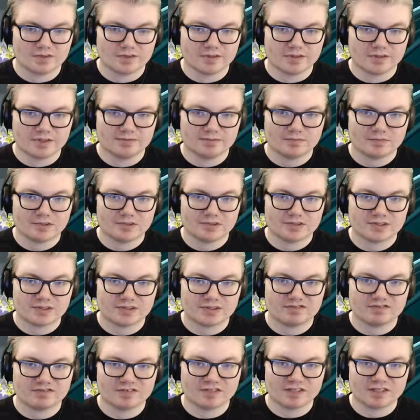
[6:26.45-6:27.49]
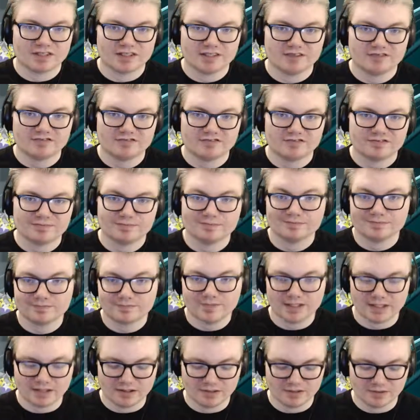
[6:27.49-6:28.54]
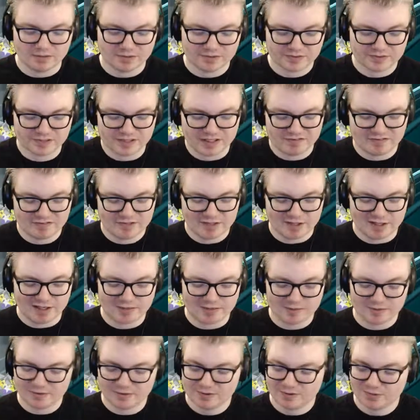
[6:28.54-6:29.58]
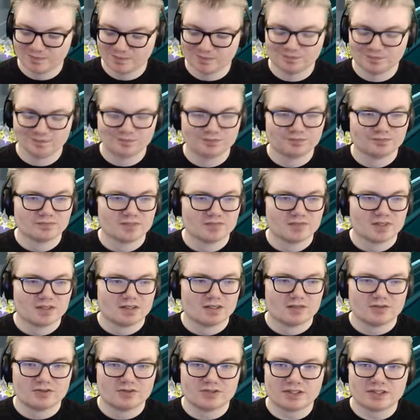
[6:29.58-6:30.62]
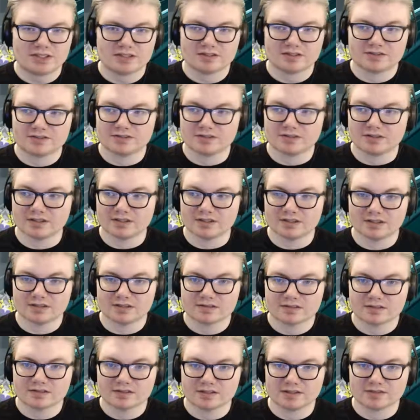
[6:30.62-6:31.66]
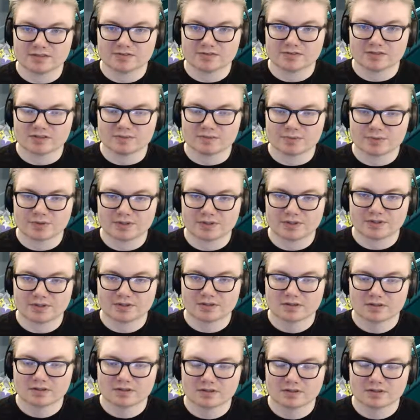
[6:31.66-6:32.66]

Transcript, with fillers: Alright, press F5. And a quick save has happened. Just out of curiosity of something.